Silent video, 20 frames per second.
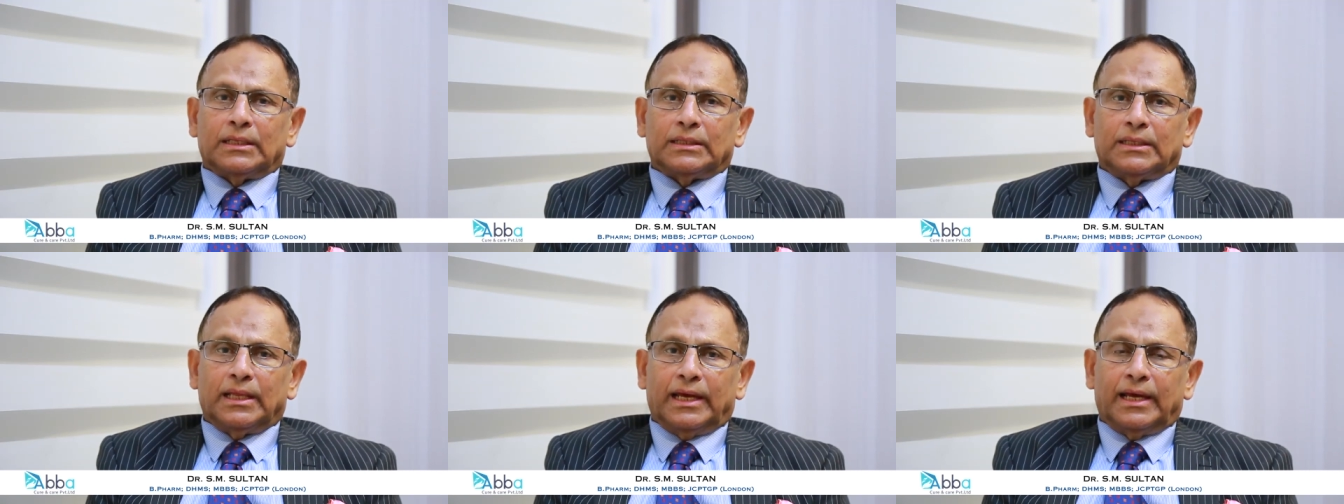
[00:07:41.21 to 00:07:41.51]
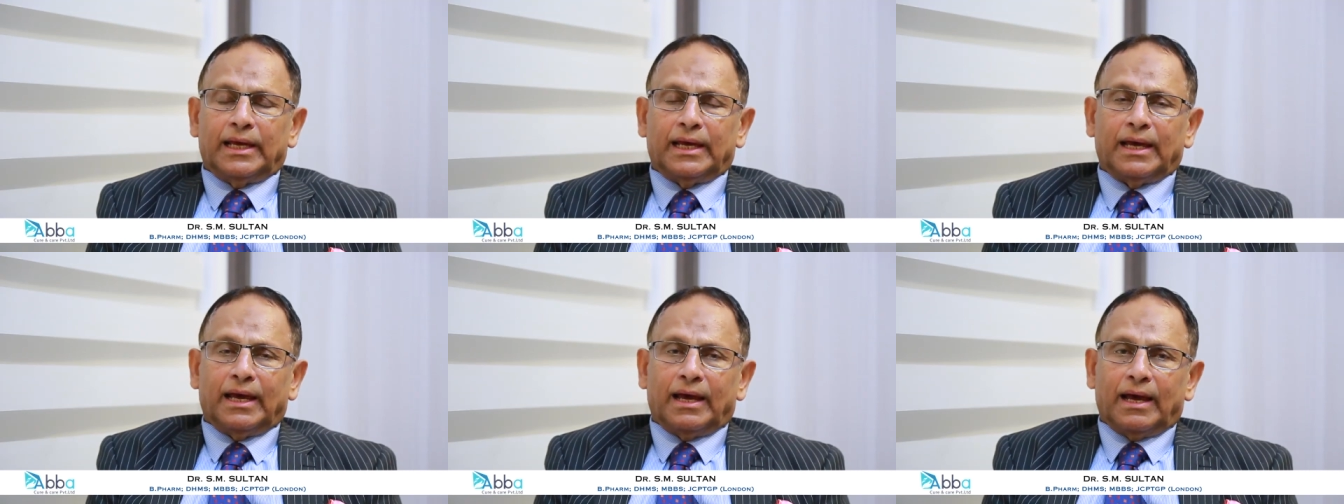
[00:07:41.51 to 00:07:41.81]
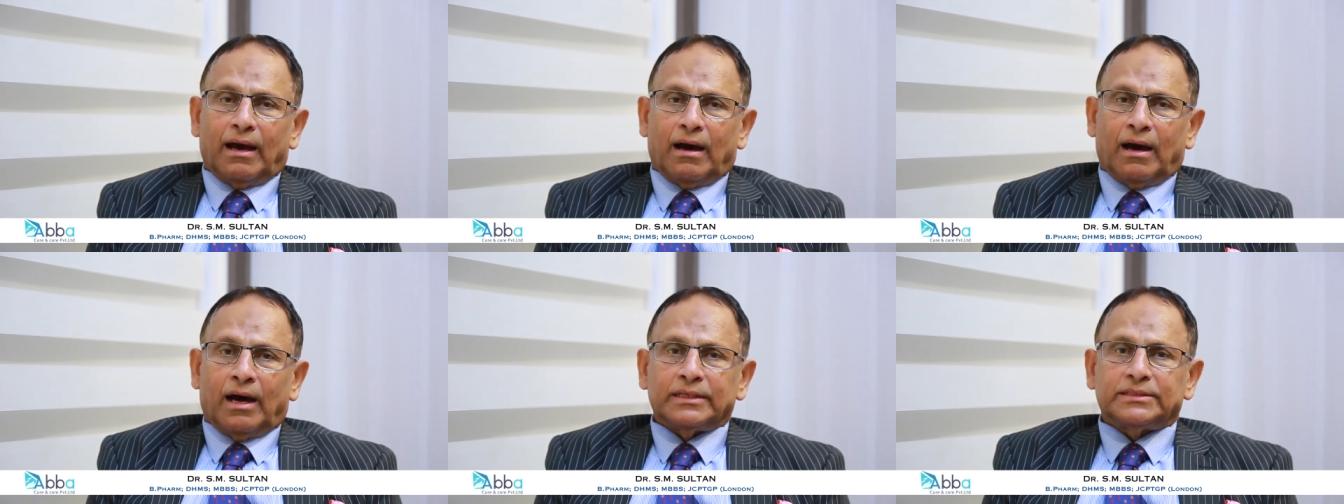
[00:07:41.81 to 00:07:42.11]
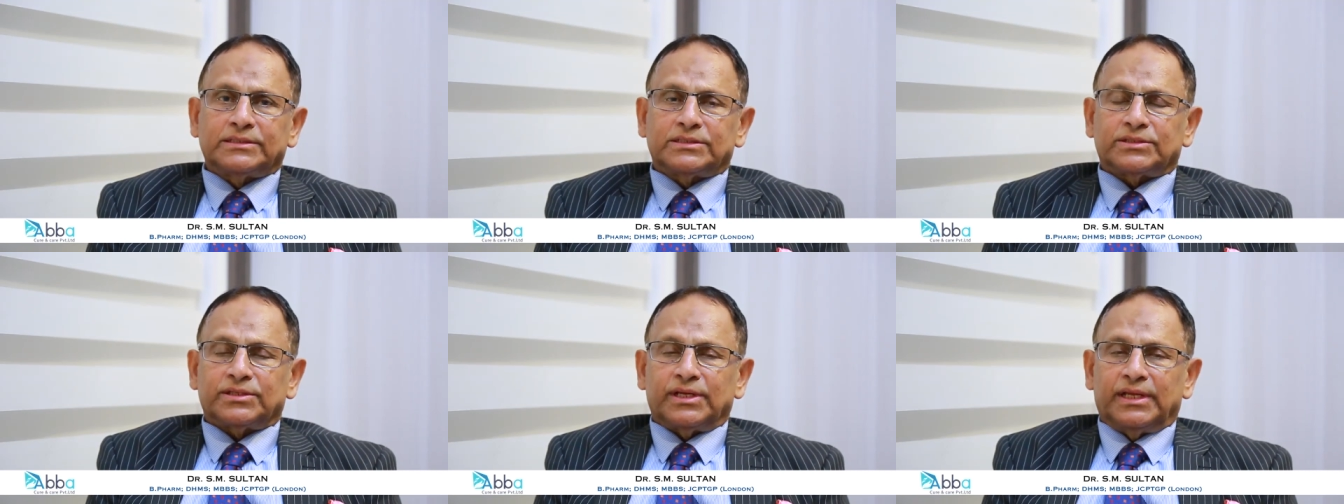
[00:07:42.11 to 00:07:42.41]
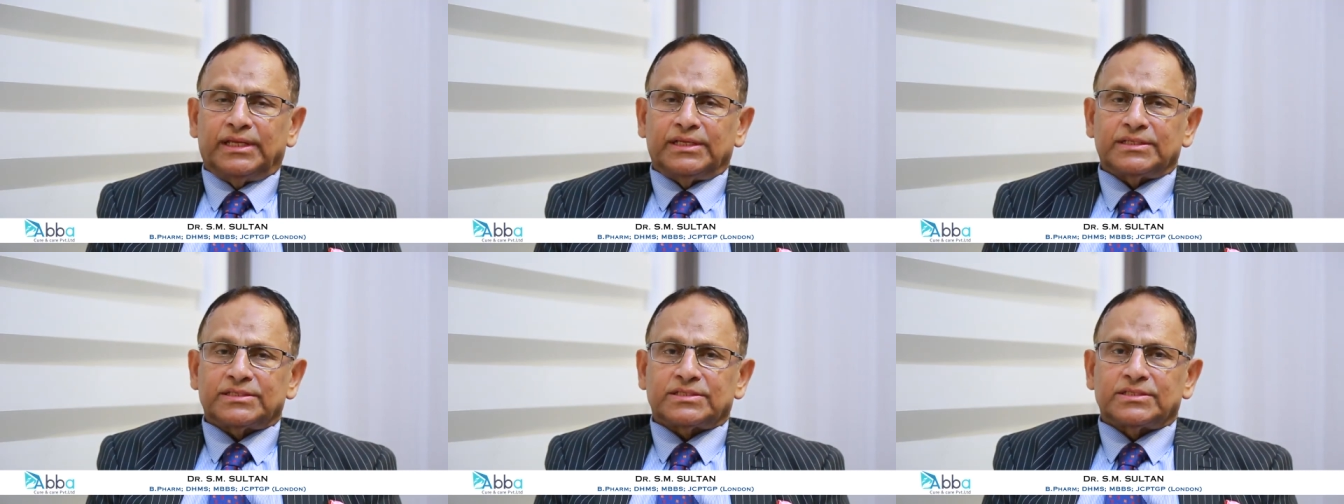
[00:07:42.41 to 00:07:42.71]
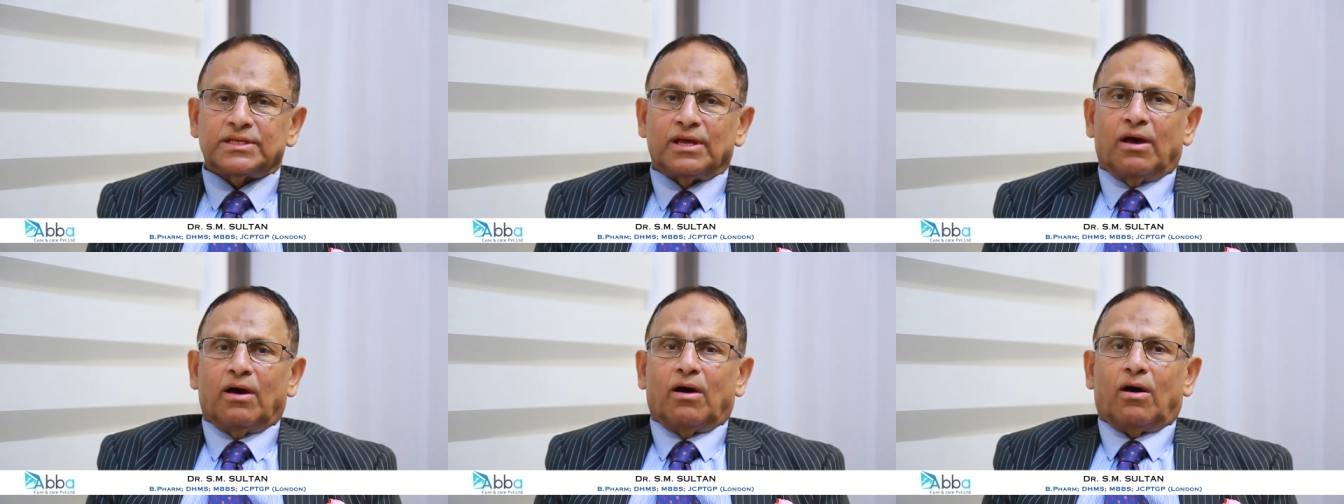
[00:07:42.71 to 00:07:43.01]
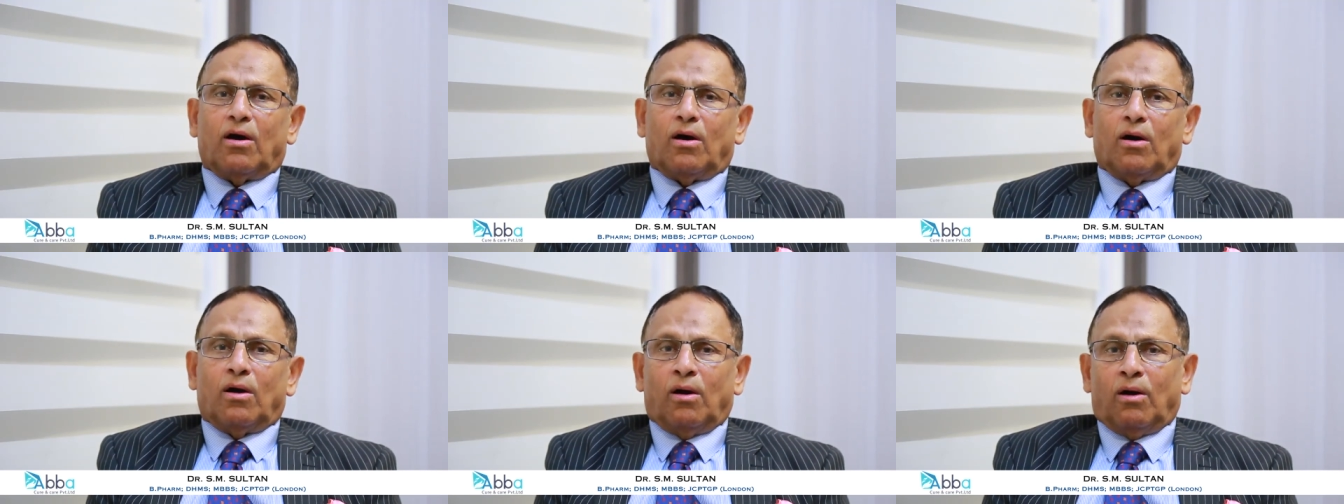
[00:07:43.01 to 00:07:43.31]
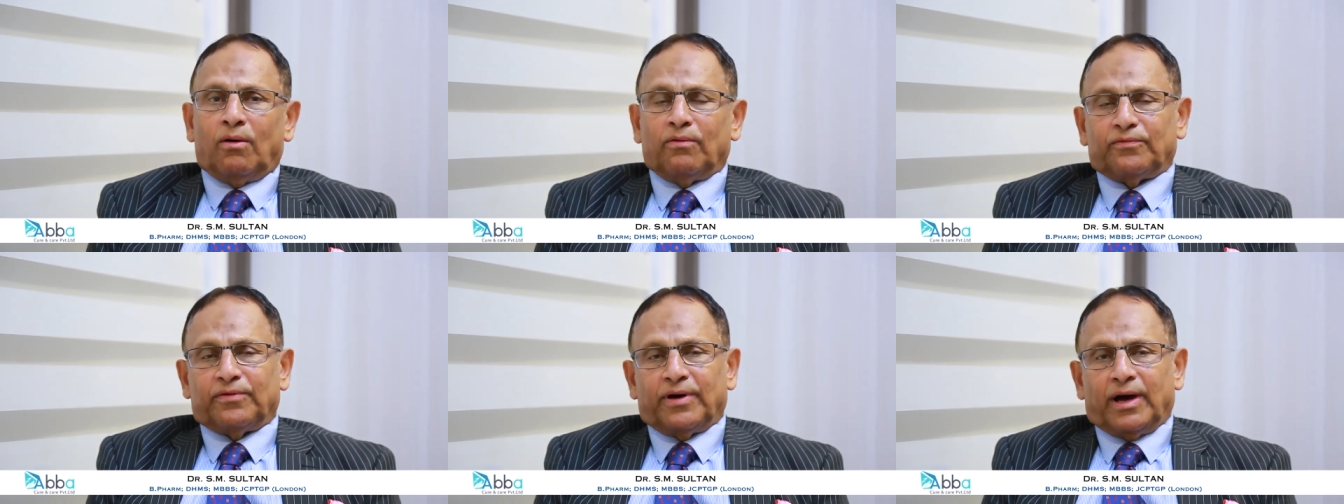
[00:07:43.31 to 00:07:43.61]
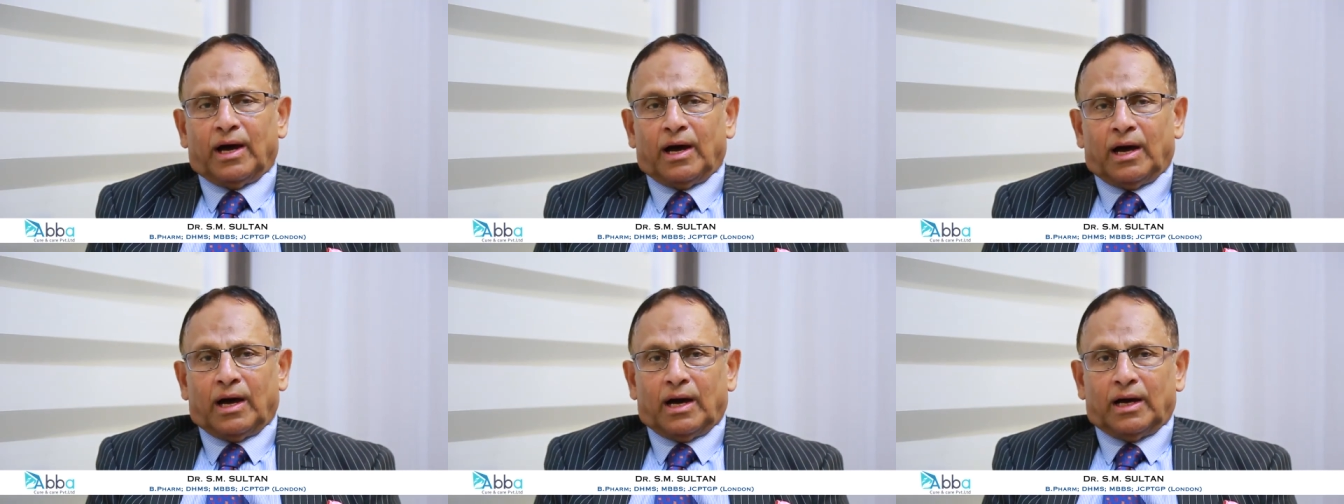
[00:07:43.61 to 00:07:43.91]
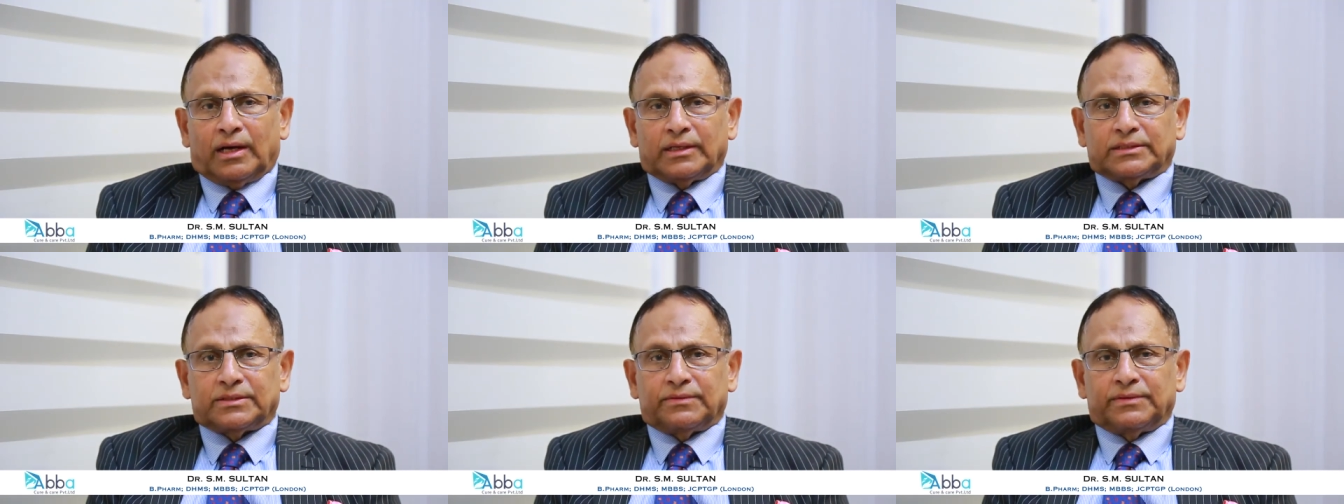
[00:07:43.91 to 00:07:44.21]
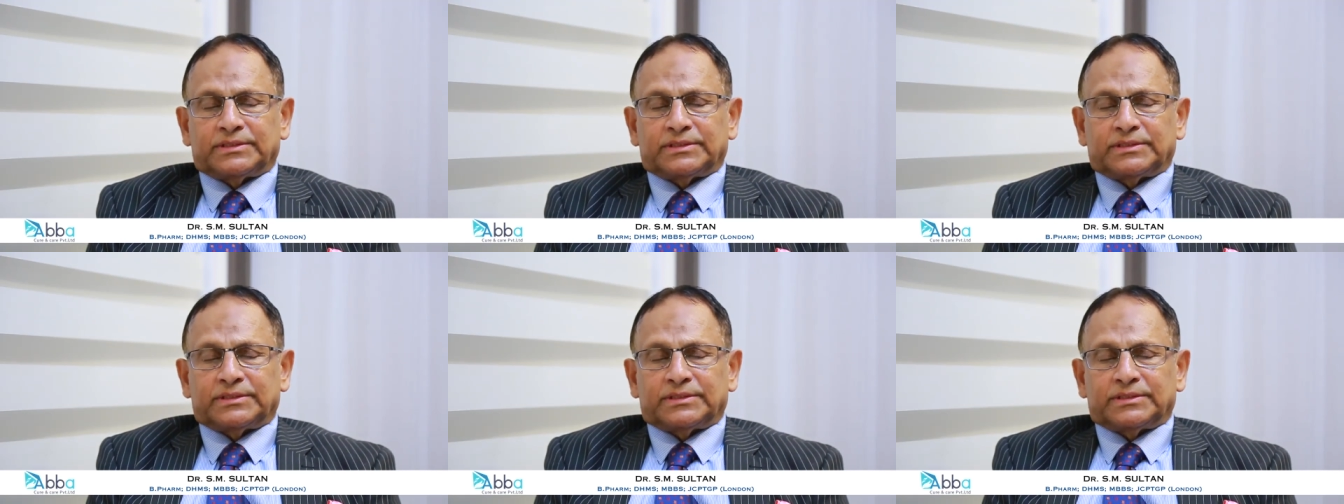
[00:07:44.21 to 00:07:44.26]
the arteries of heart,